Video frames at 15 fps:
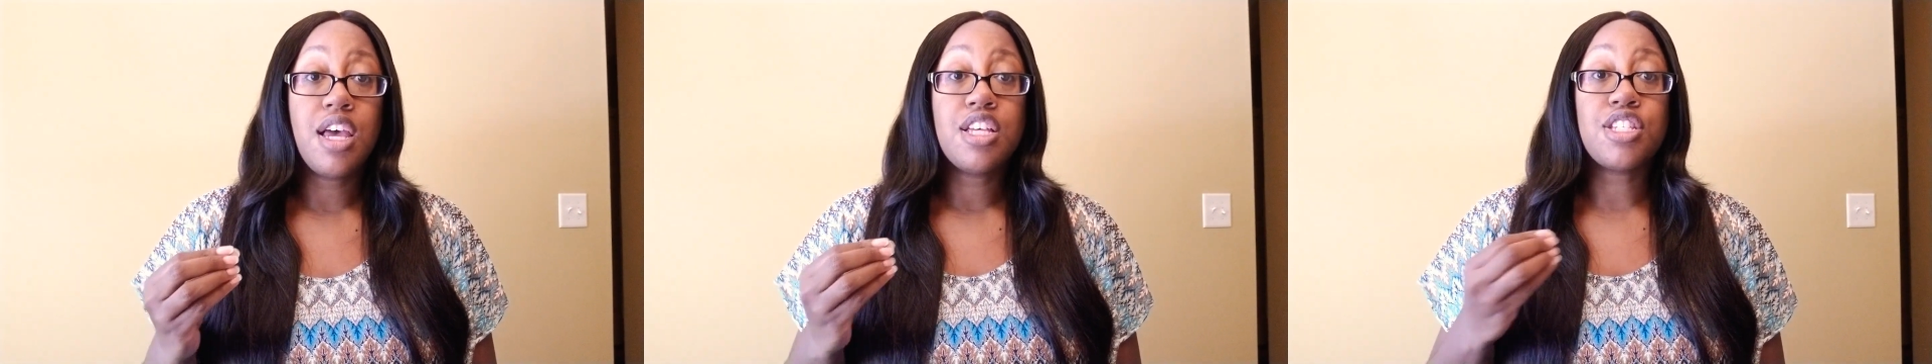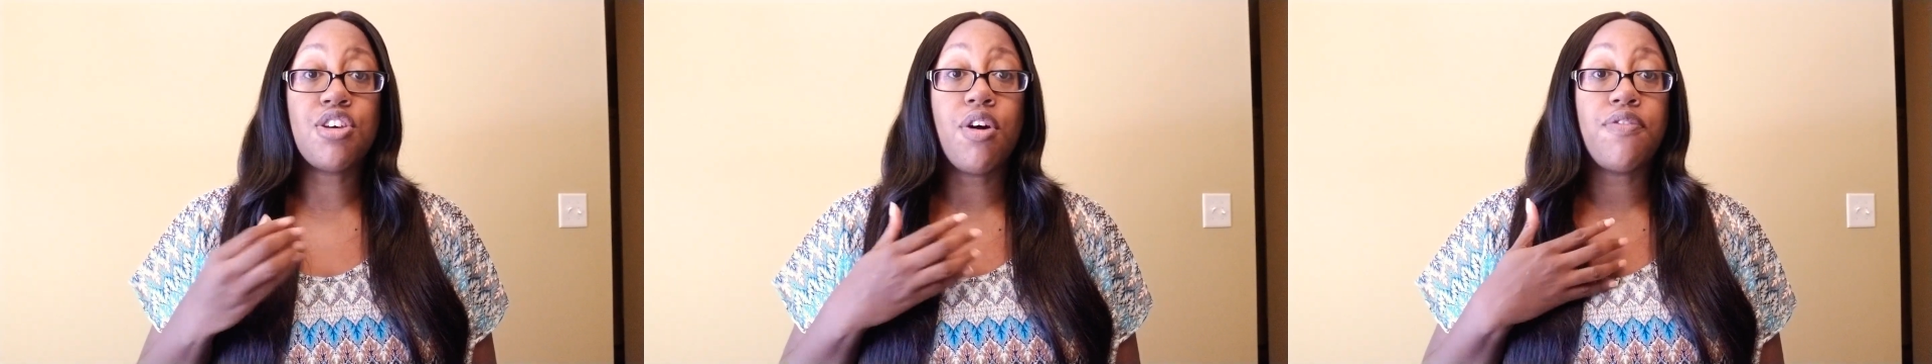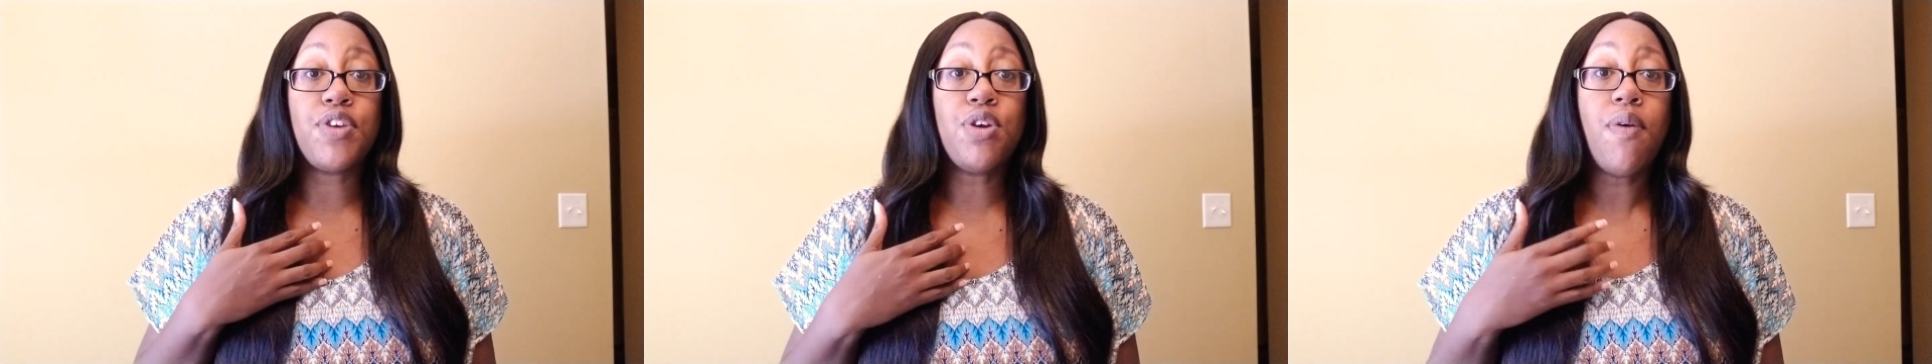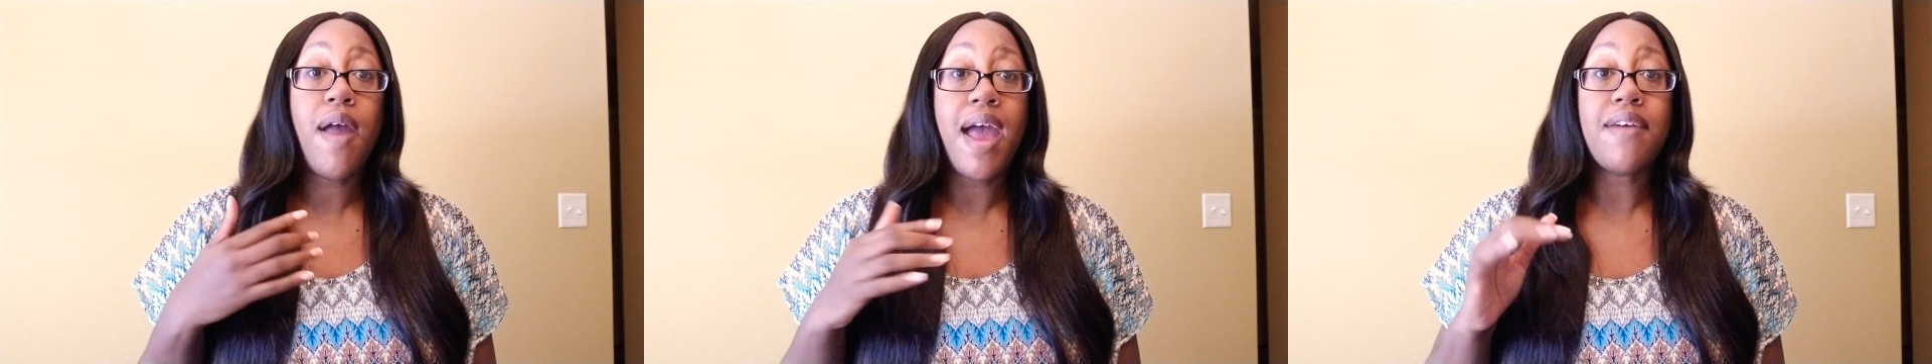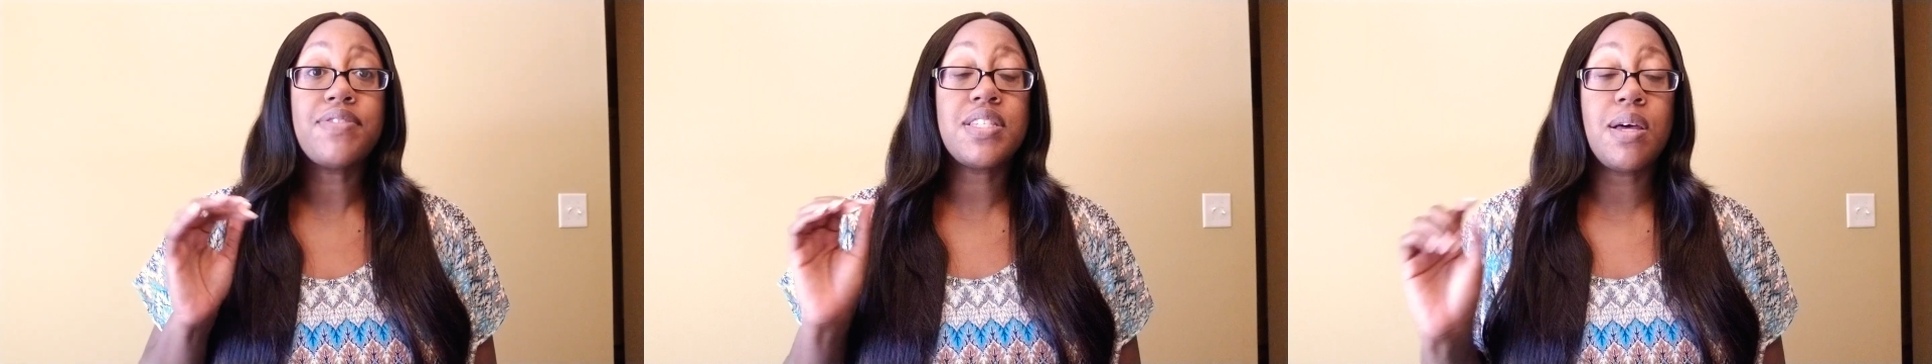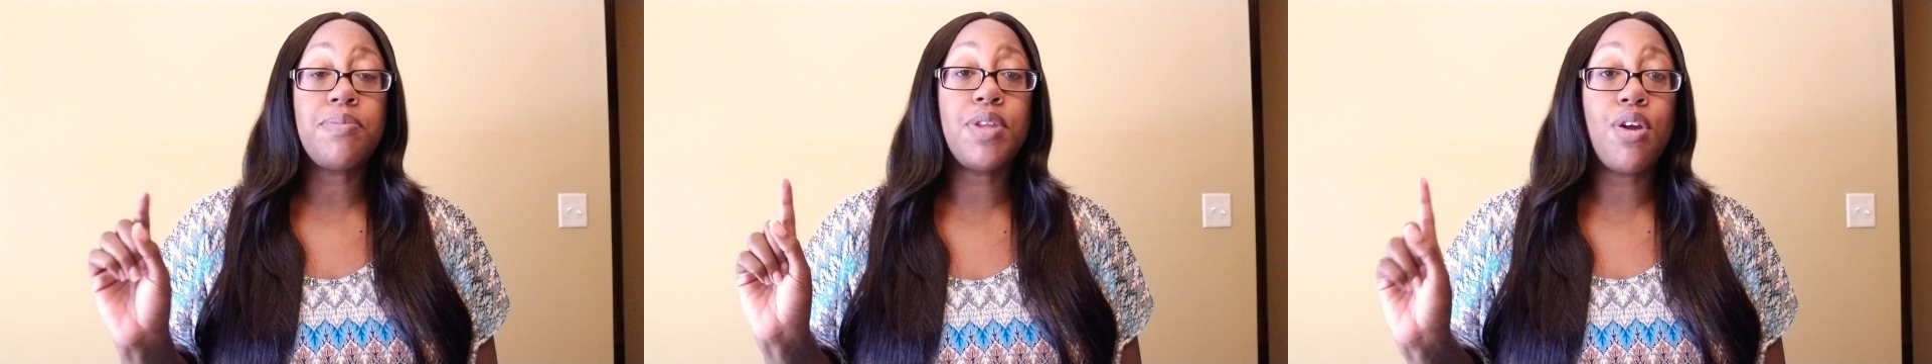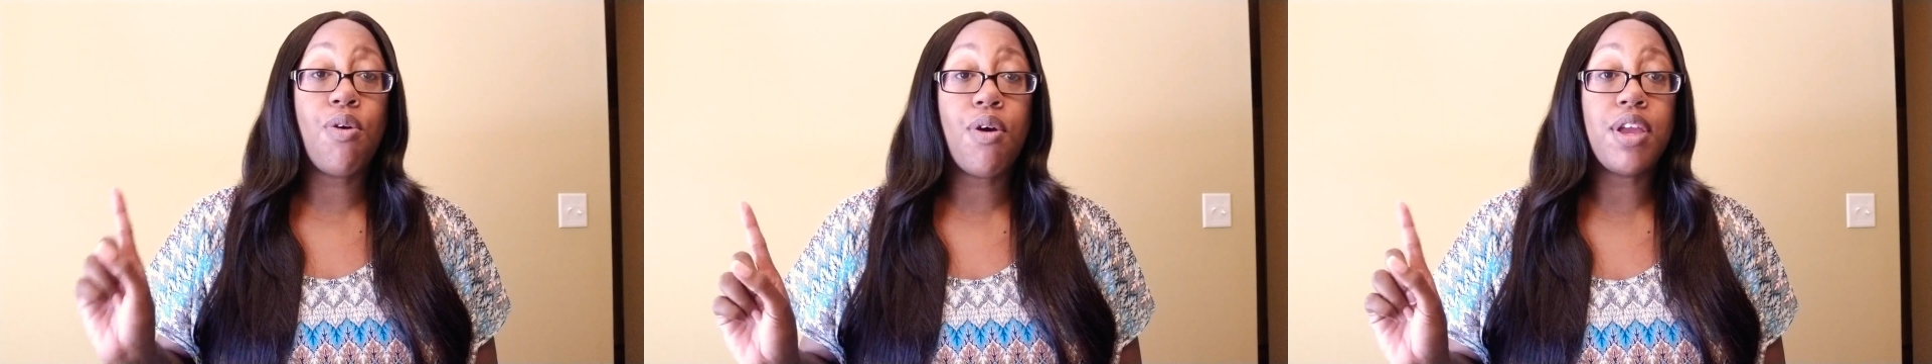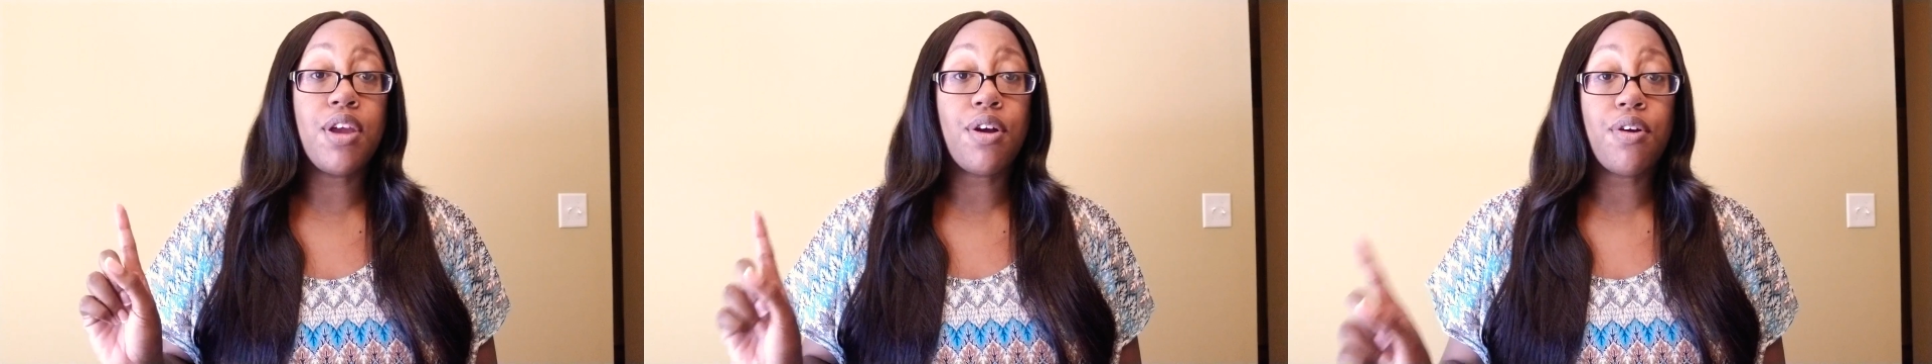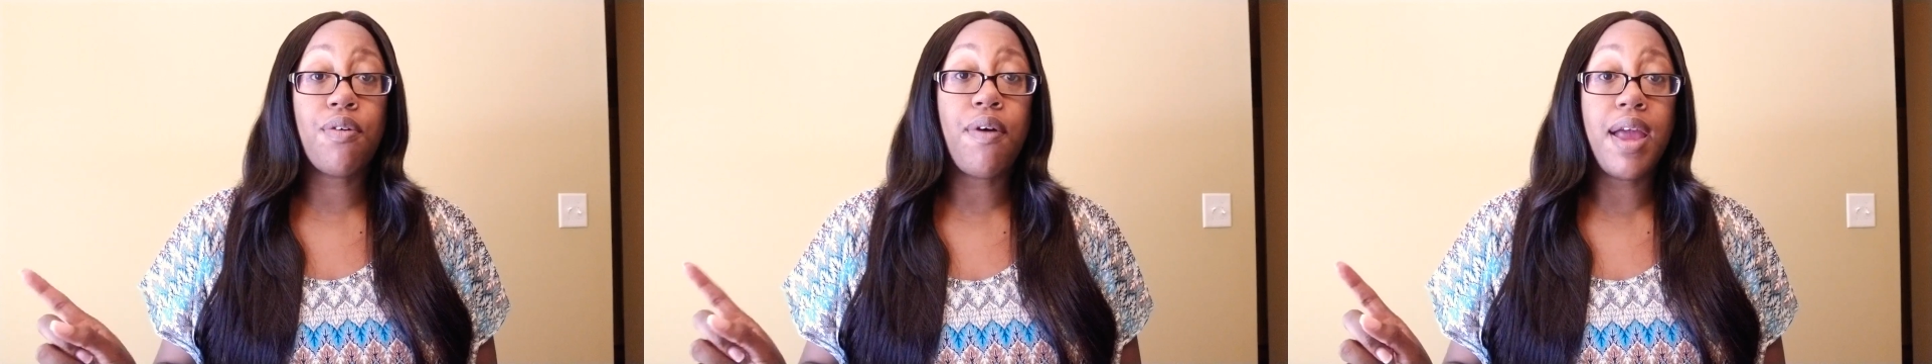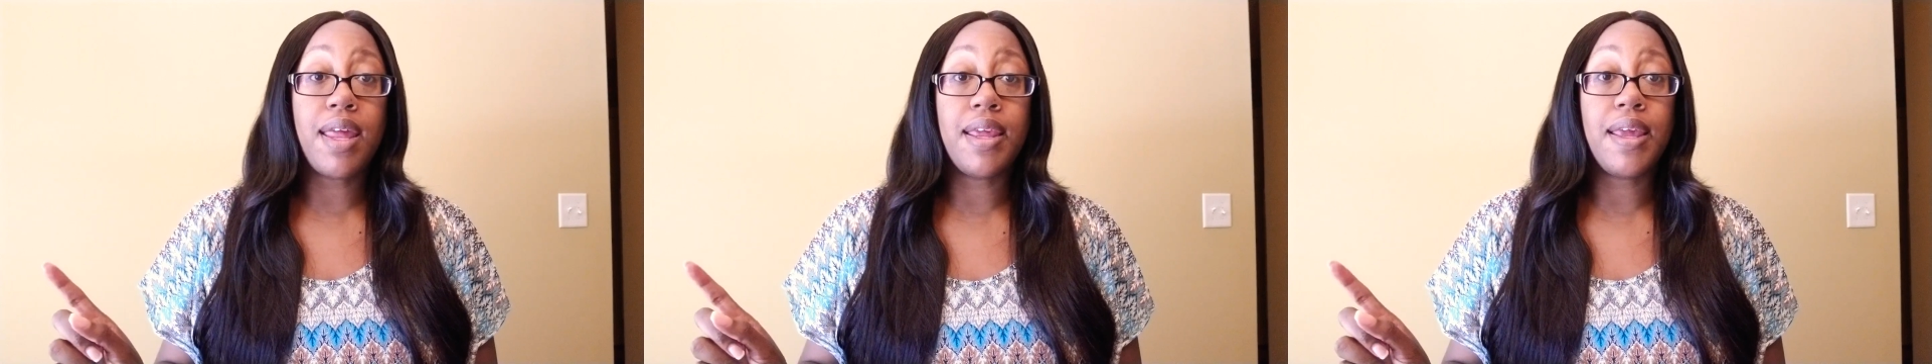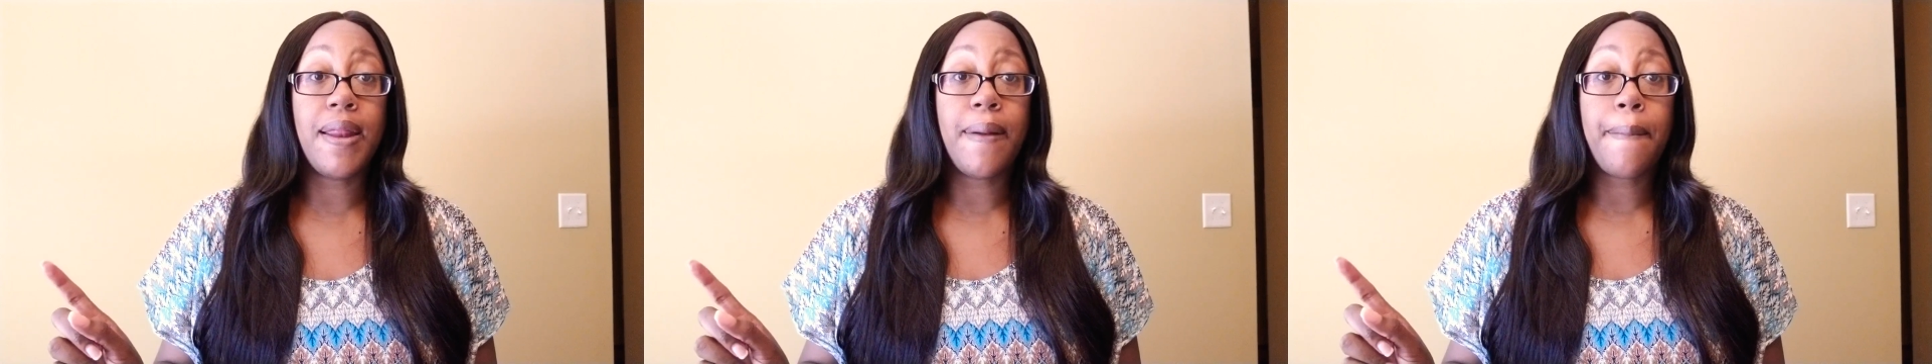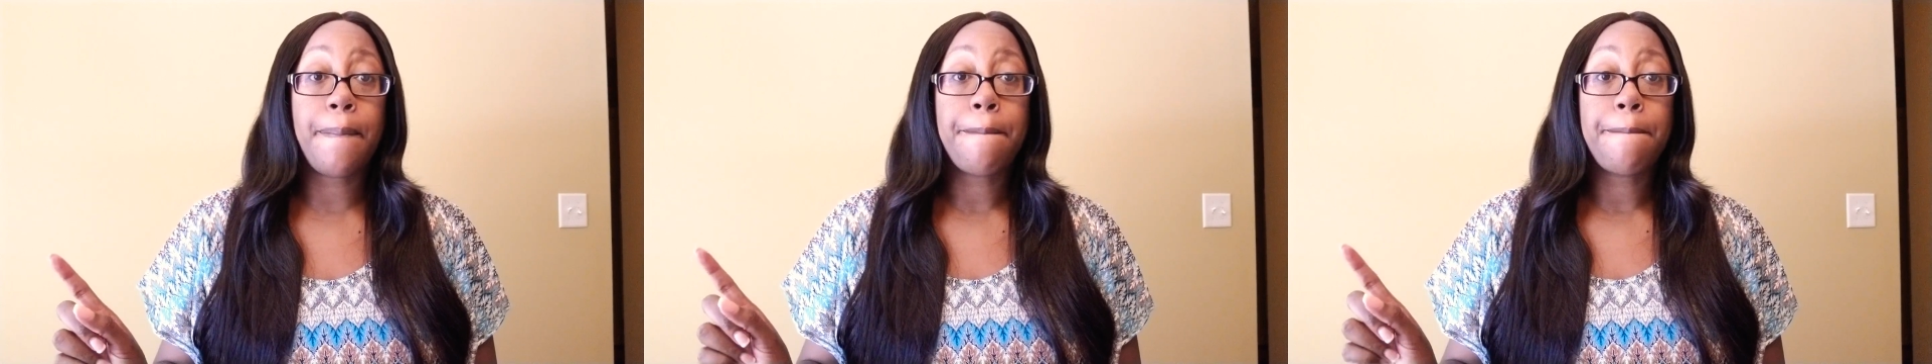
So if you have something on your credit